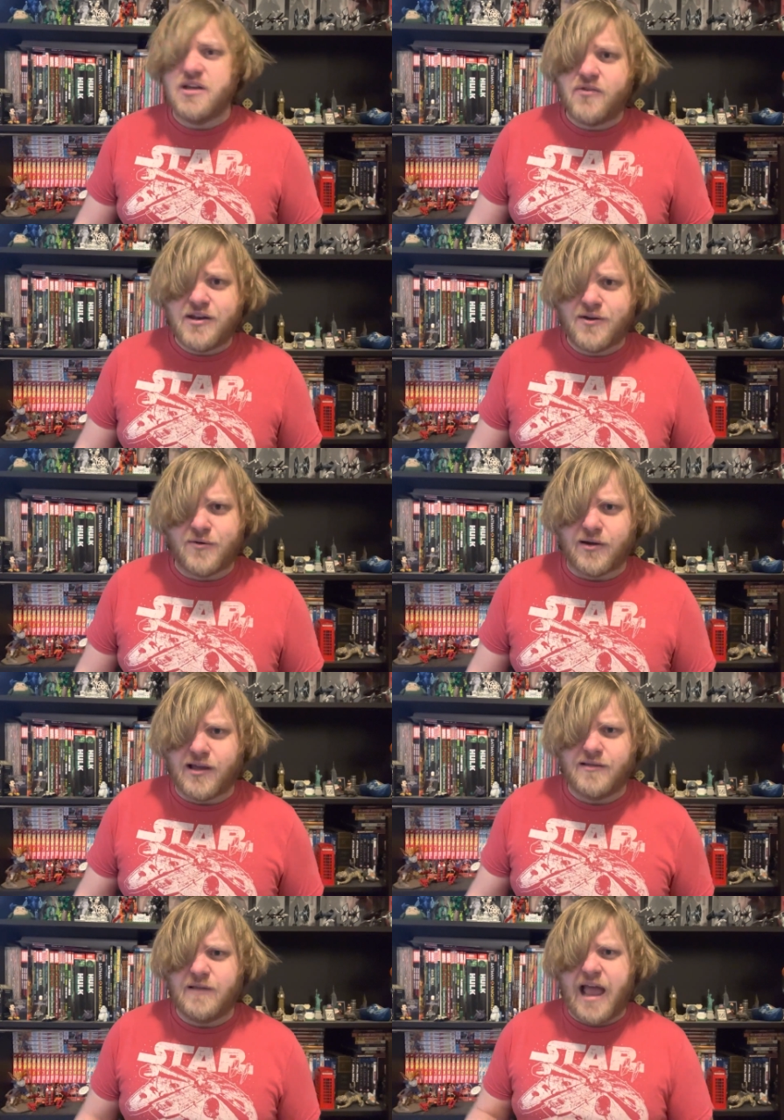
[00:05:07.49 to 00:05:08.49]
No, they don't.
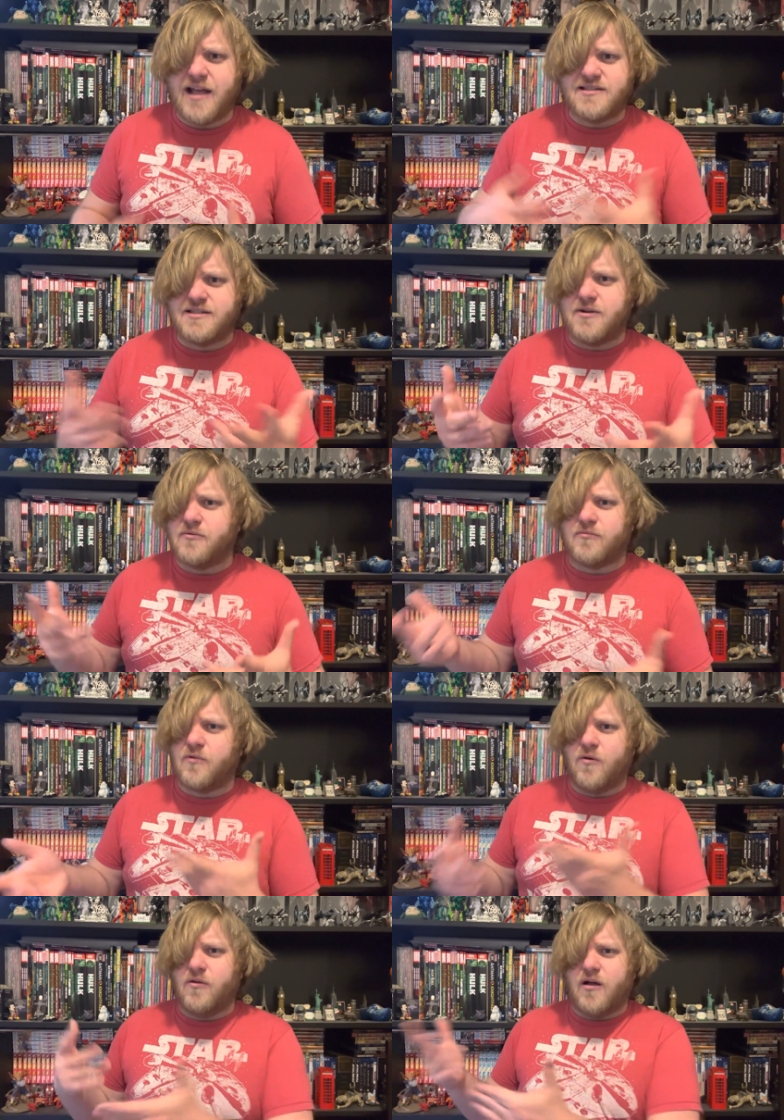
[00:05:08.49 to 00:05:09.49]
Uh, ads don't
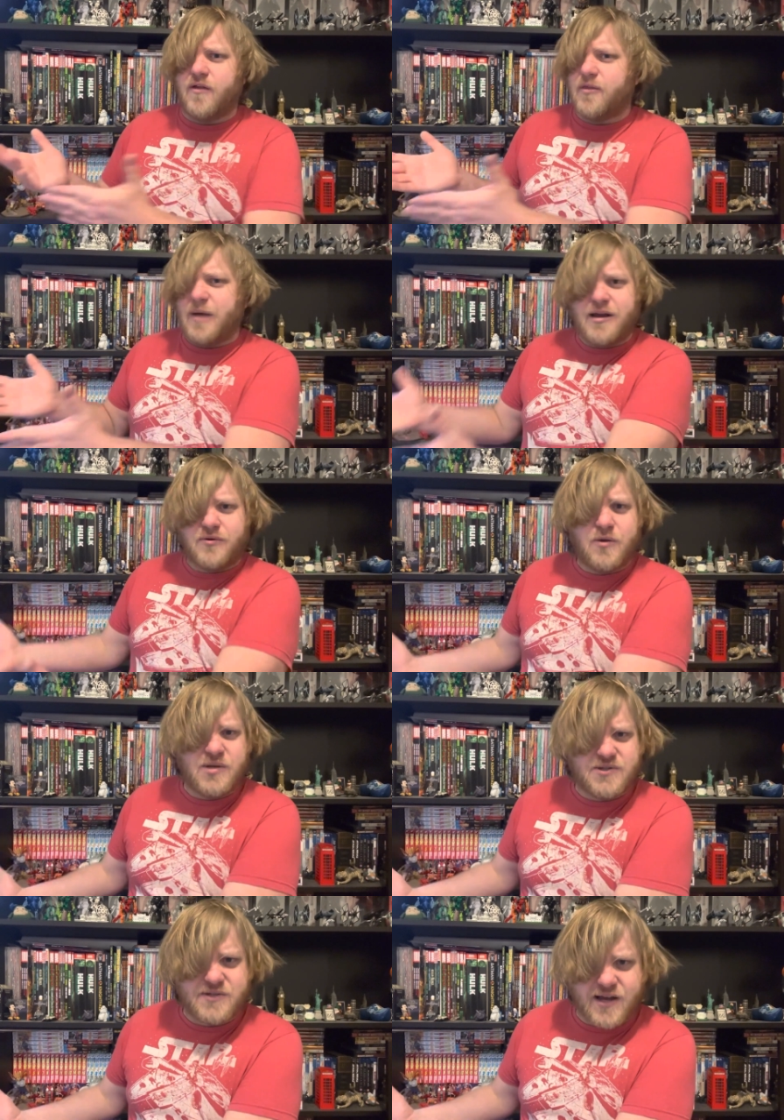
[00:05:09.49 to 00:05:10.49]
roll on them. I don't know
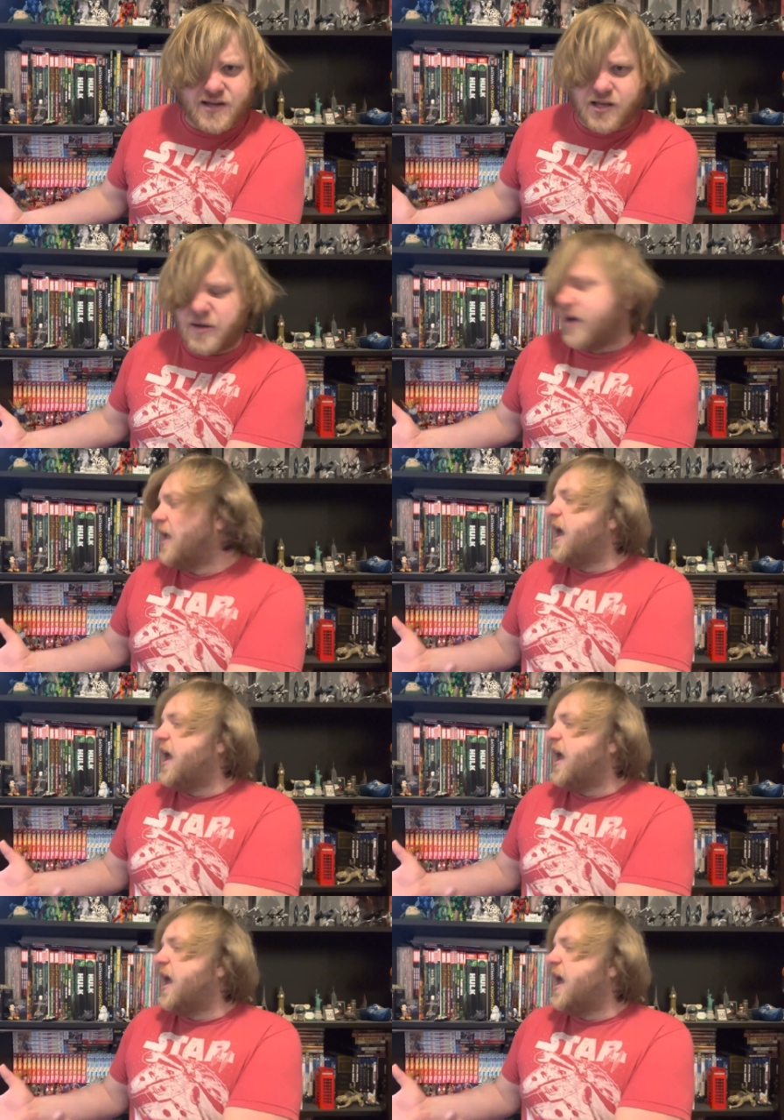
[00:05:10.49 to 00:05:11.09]
what you're talking about.